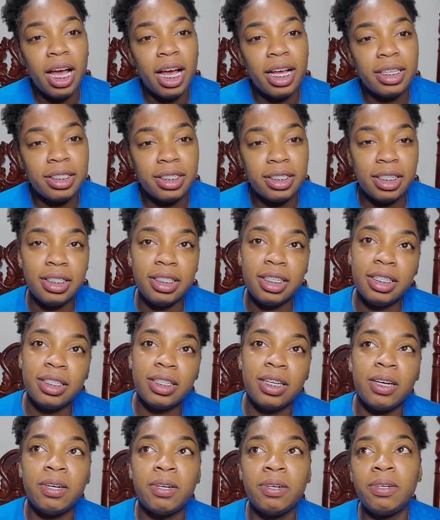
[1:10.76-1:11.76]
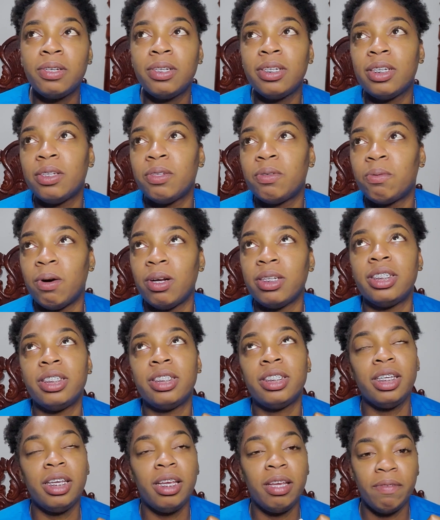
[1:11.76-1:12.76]
sitting down watching
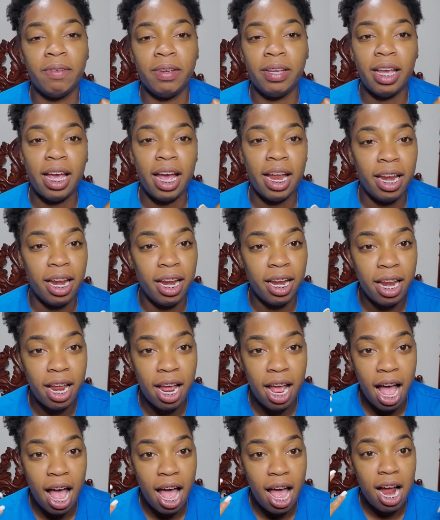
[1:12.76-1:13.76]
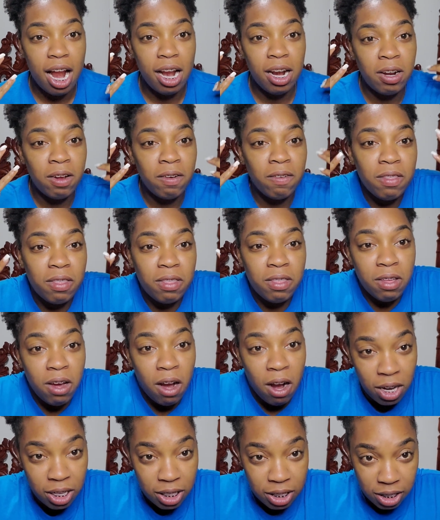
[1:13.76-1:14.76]
TV, and then a lot of
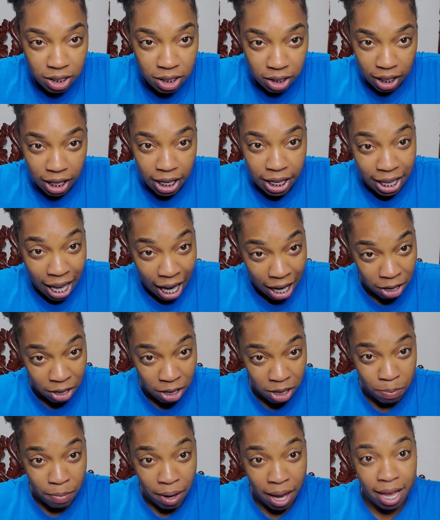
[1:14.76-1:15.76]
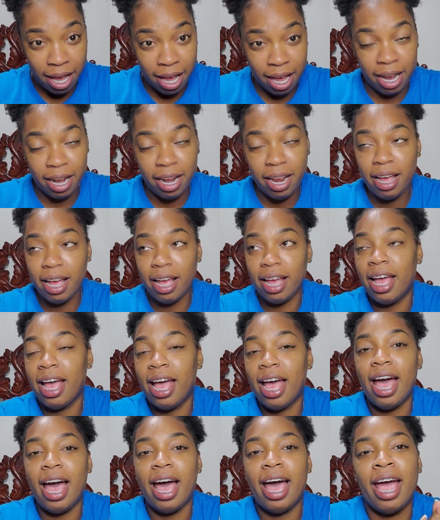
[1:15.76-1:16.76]
thoughts gathered in my head.
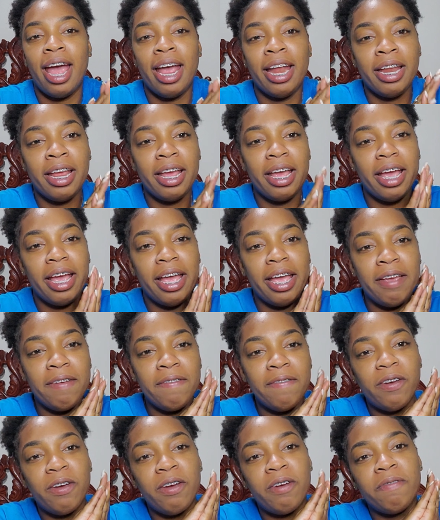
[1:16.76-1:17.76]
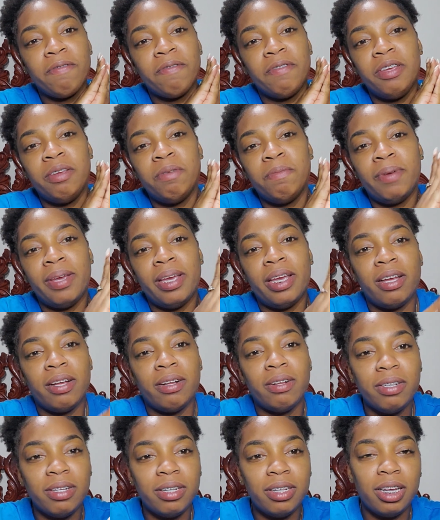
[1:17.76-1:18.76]
And if you're a
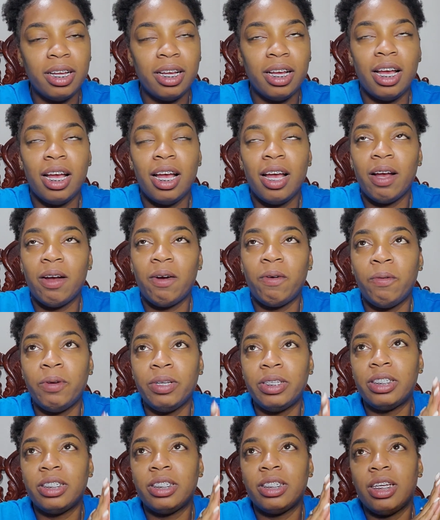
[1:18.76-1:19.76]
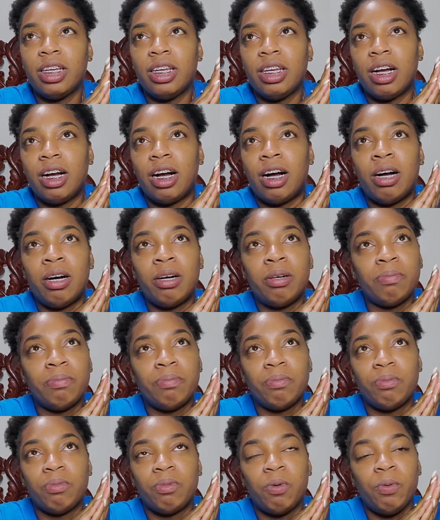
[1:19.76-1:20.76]
female, which
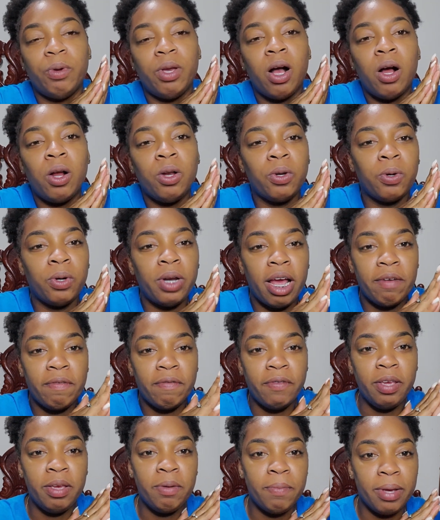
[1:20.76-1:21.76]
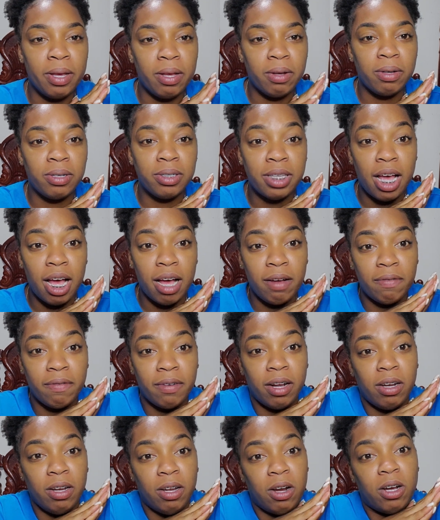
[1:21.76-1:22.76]
we all know that females have
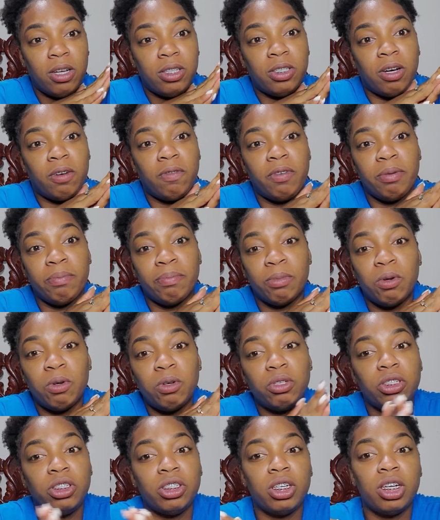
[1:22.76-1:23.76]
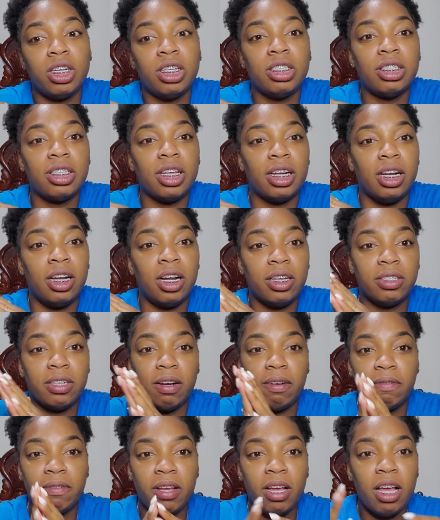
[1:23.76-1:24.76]
a lot of emotions and a lot
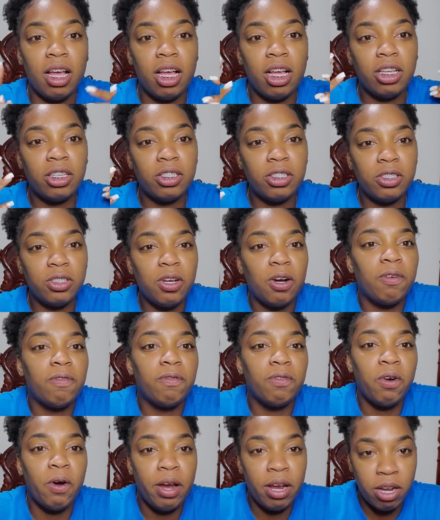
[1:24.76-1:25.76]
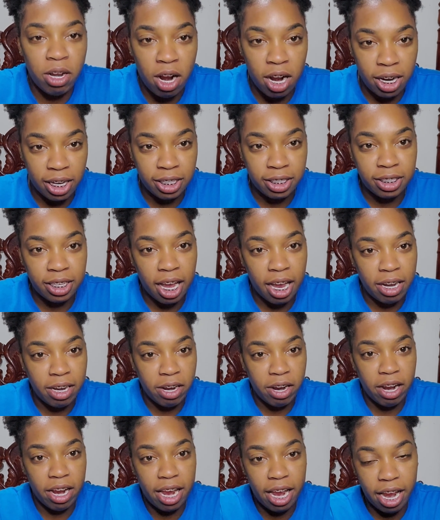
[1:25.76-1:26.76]
of stuff going on inside
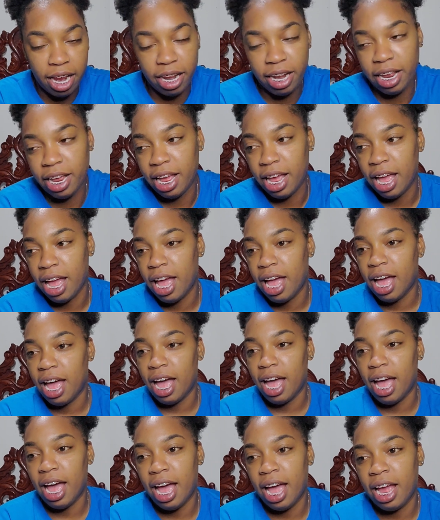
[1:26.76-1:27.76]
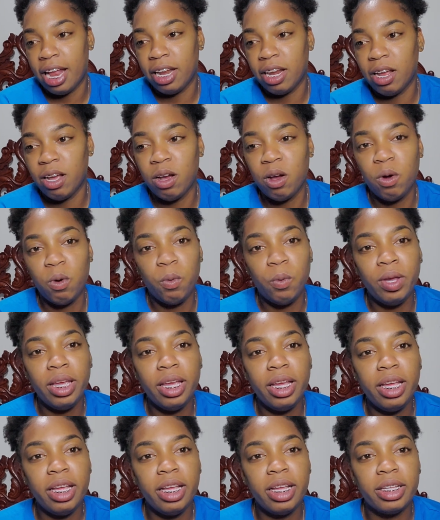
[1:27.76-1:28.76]
their head, and
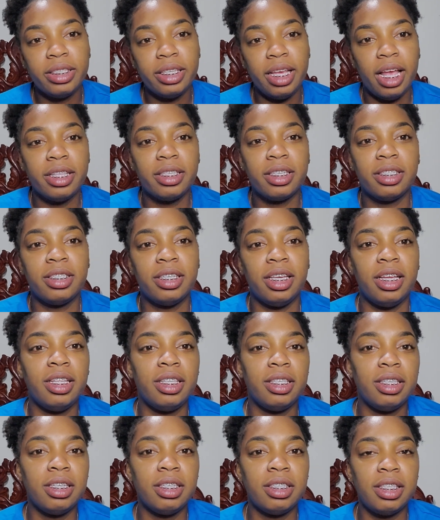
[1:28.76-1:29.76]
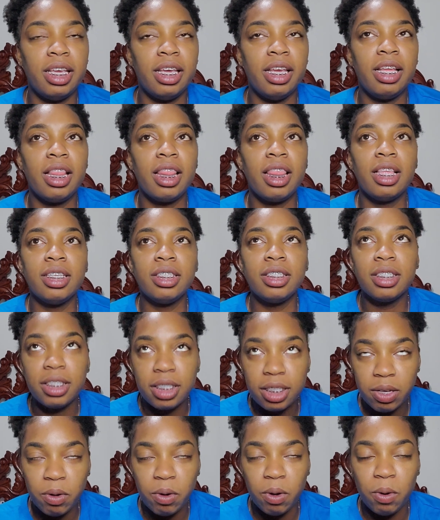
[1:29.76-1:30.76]
we take to
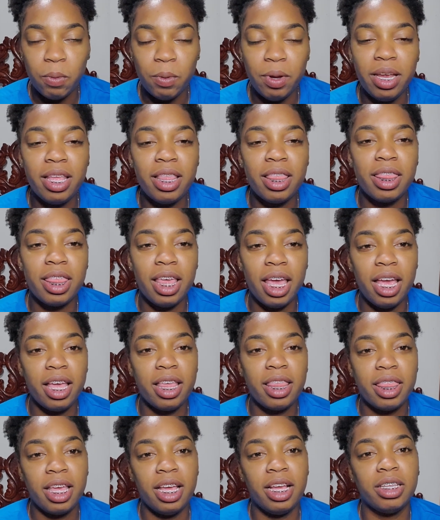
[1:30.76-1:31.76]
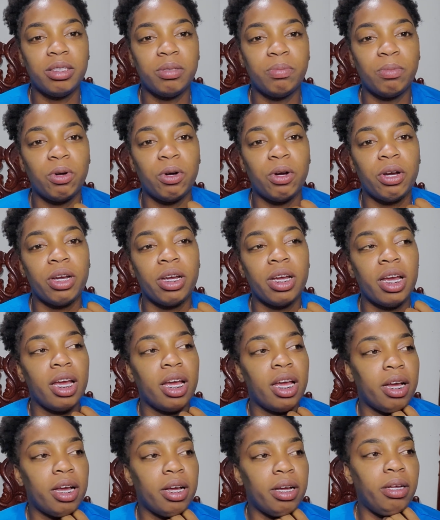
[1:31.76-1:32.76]
things we take things more
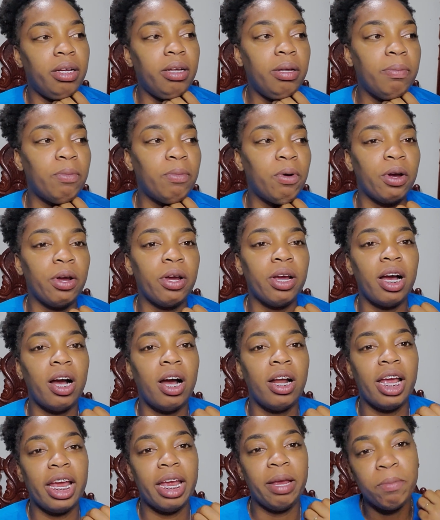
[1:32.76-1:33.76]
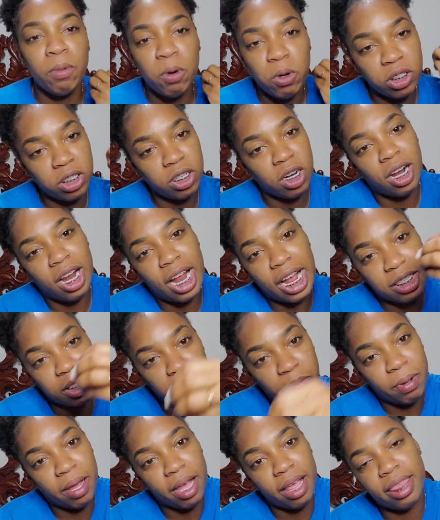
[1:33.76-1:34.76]
on an emotional
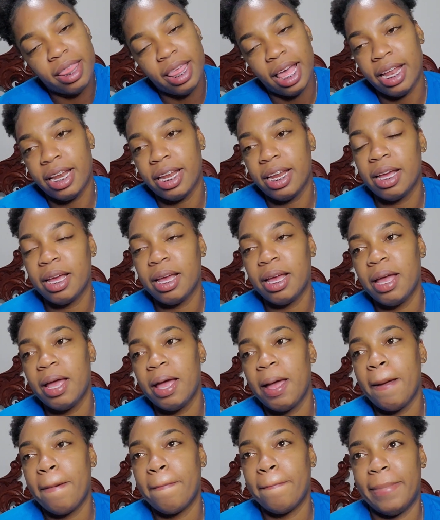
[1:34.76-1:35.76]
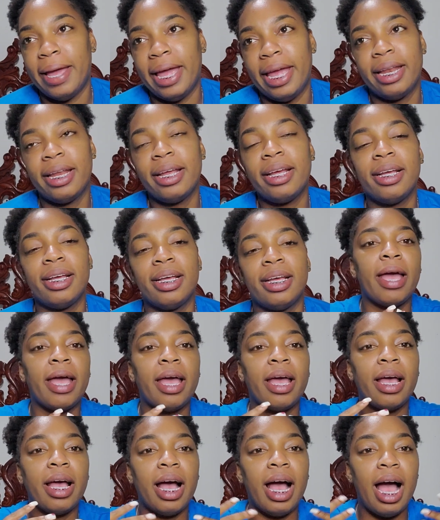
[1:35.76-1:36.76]
aspect than men.
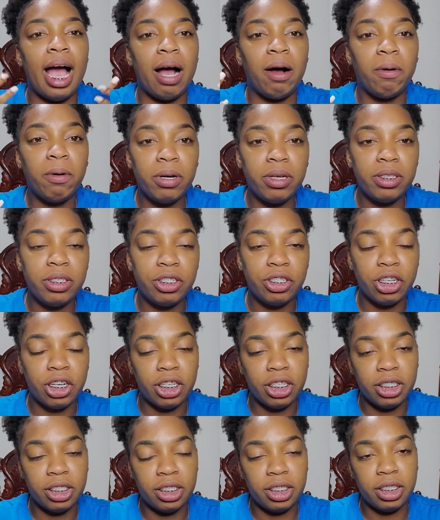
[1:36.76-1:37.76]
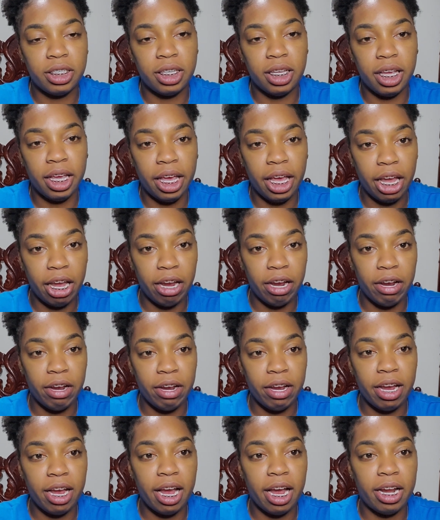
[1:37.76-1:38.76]
I was just
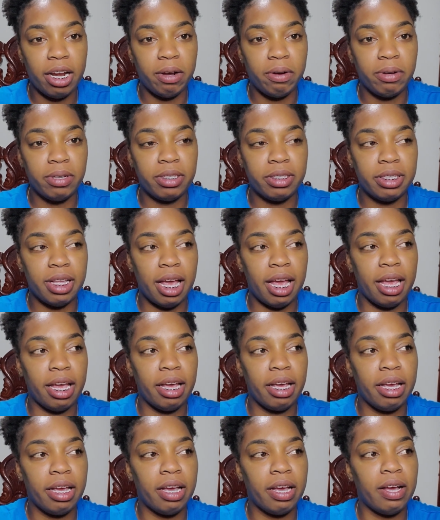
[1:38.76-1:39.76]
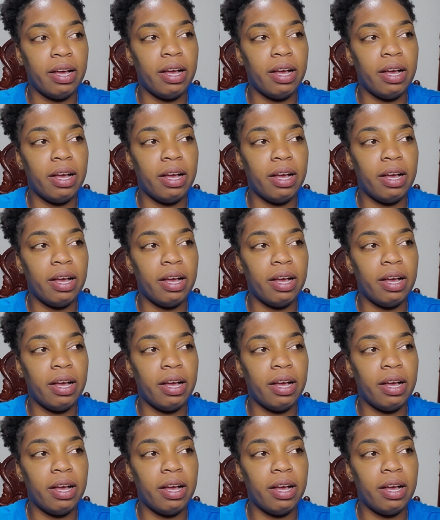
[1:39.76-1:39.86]
here and I was like,